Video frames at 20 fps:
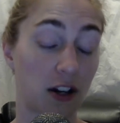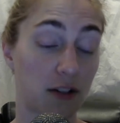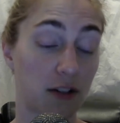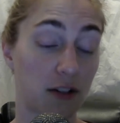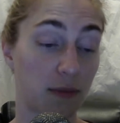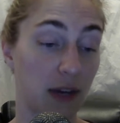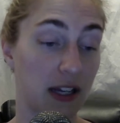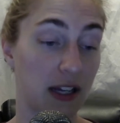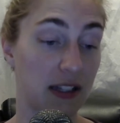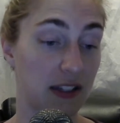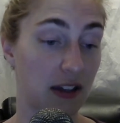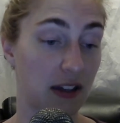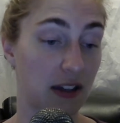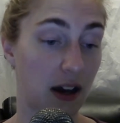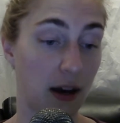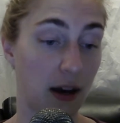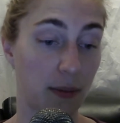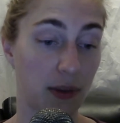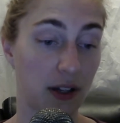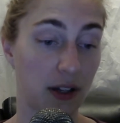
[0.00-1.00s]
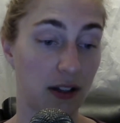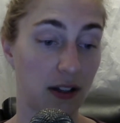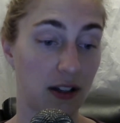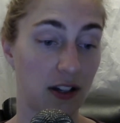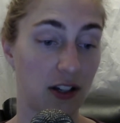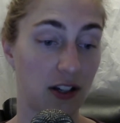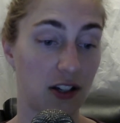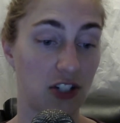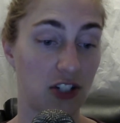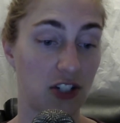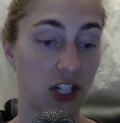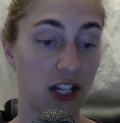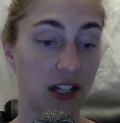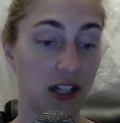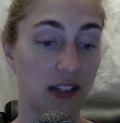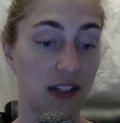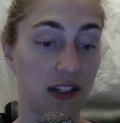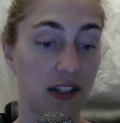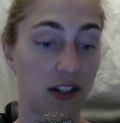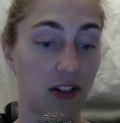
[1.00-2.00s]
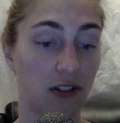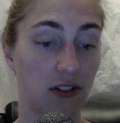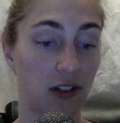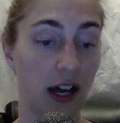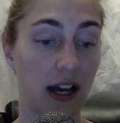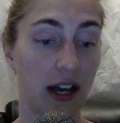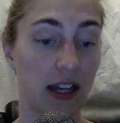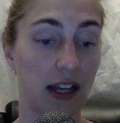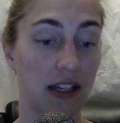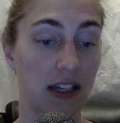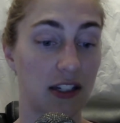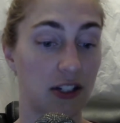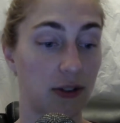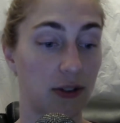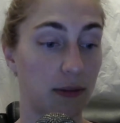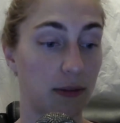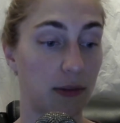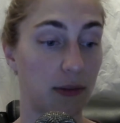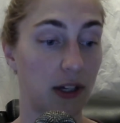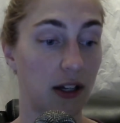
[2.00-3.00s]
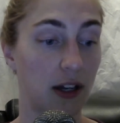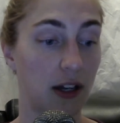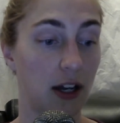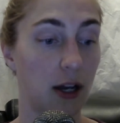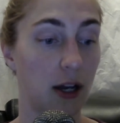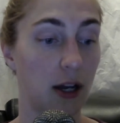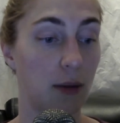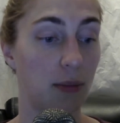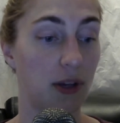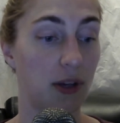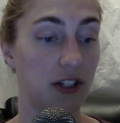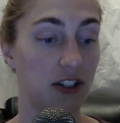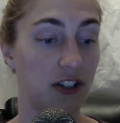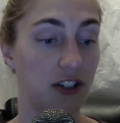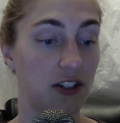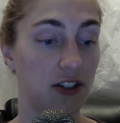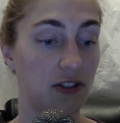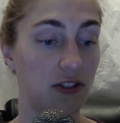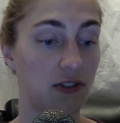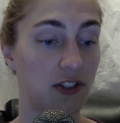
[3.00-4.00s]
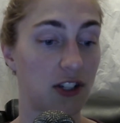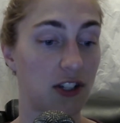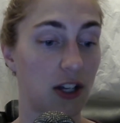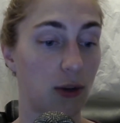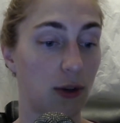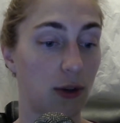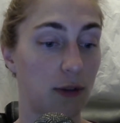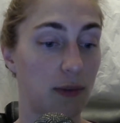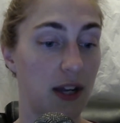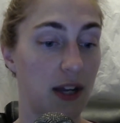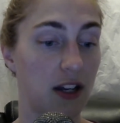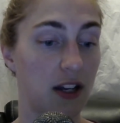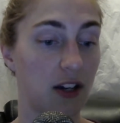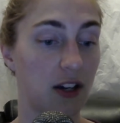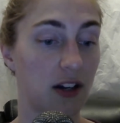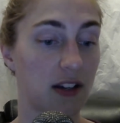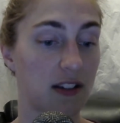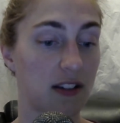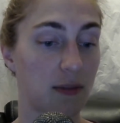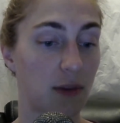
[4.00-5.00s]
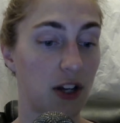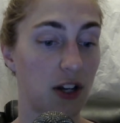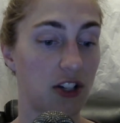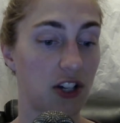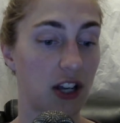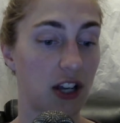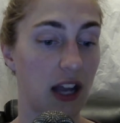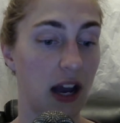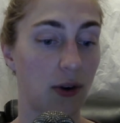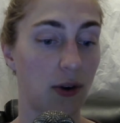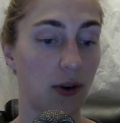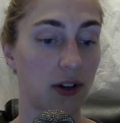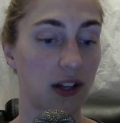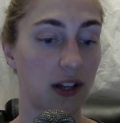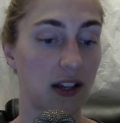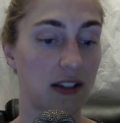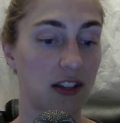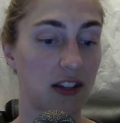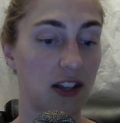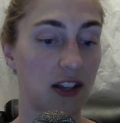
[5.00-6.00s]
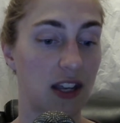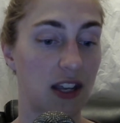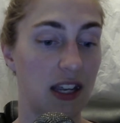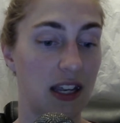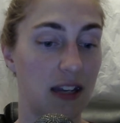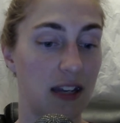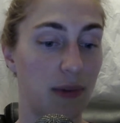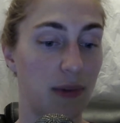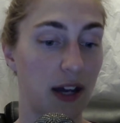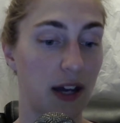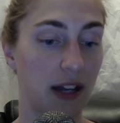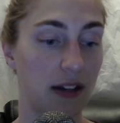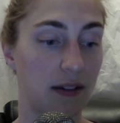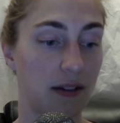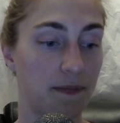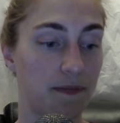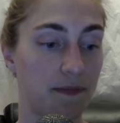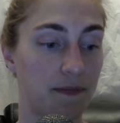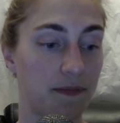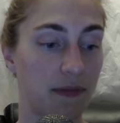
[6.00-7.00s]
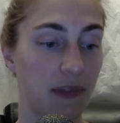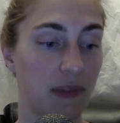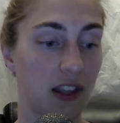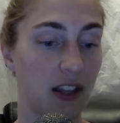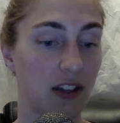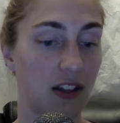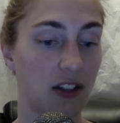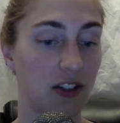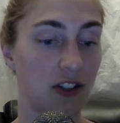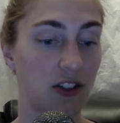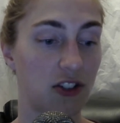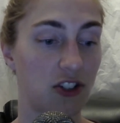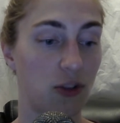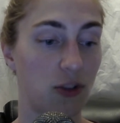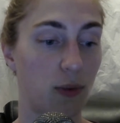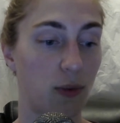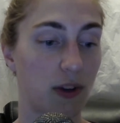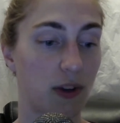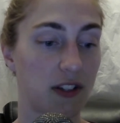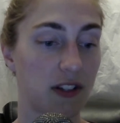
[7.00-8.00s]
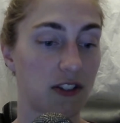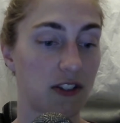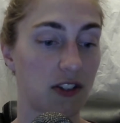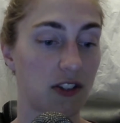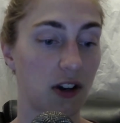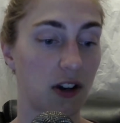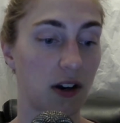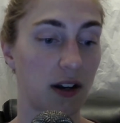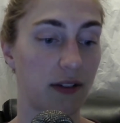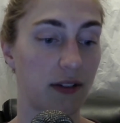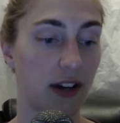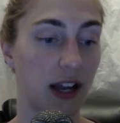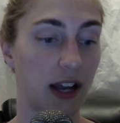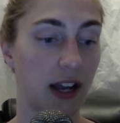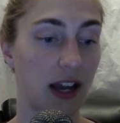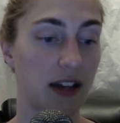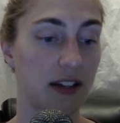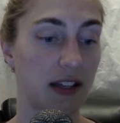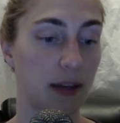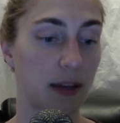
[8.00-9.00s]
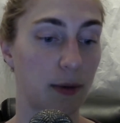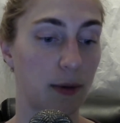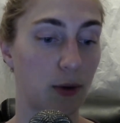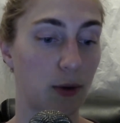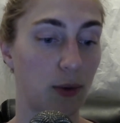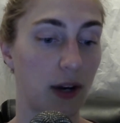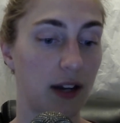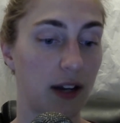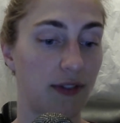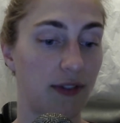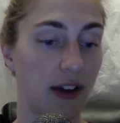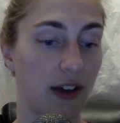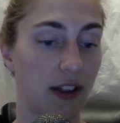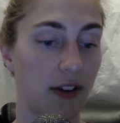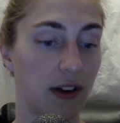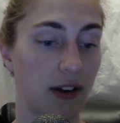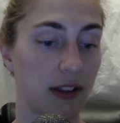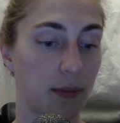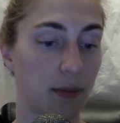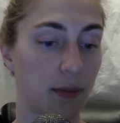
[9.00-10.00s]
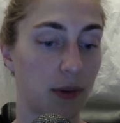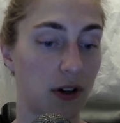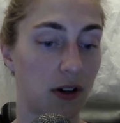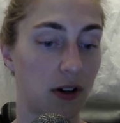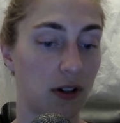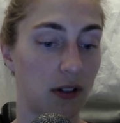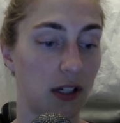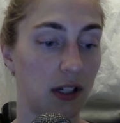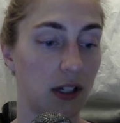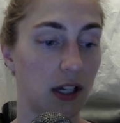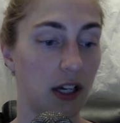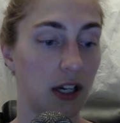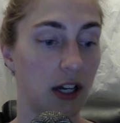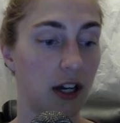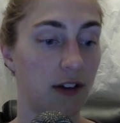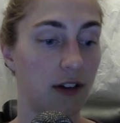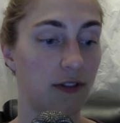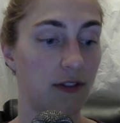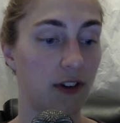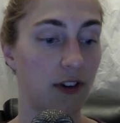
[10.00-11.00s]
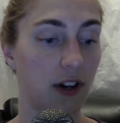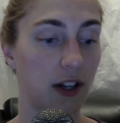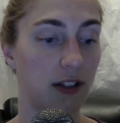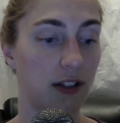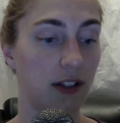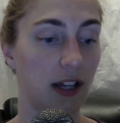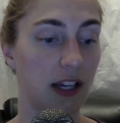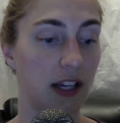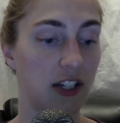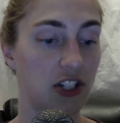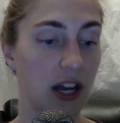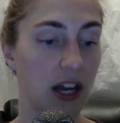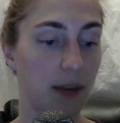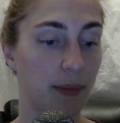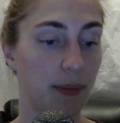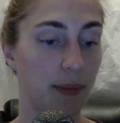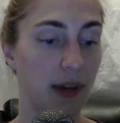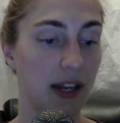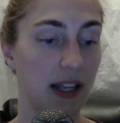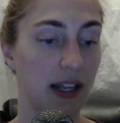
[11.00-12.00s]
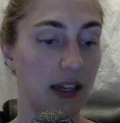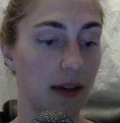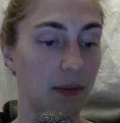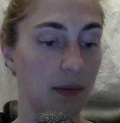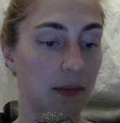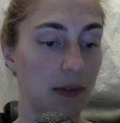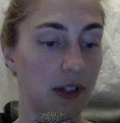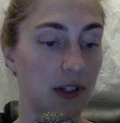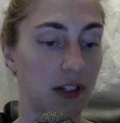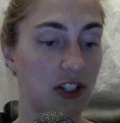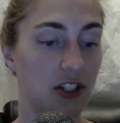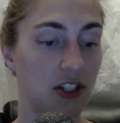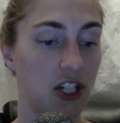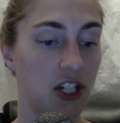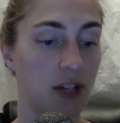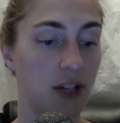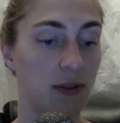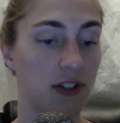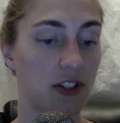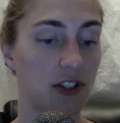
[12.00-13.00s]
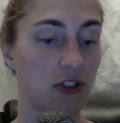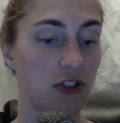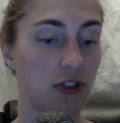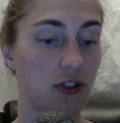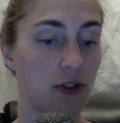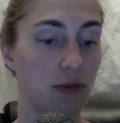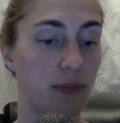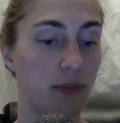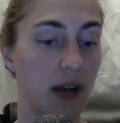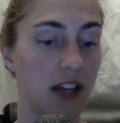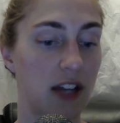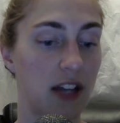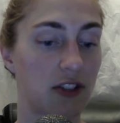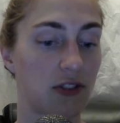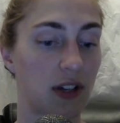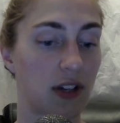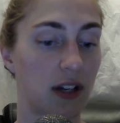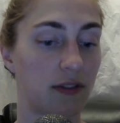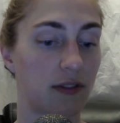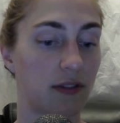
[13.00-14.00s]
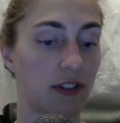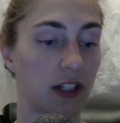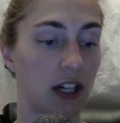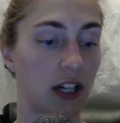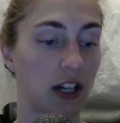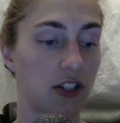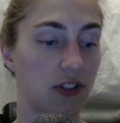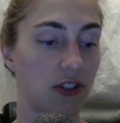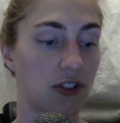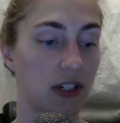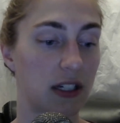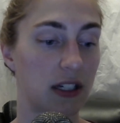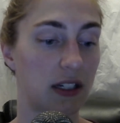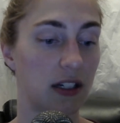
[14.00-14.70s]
might stop. She considered lying to him, but to do so would make her as much a coward as he'd been. She wasn't sorry for handing him a white feather at the ball, for unlike Jack Benningham, she was a true patriot of her country.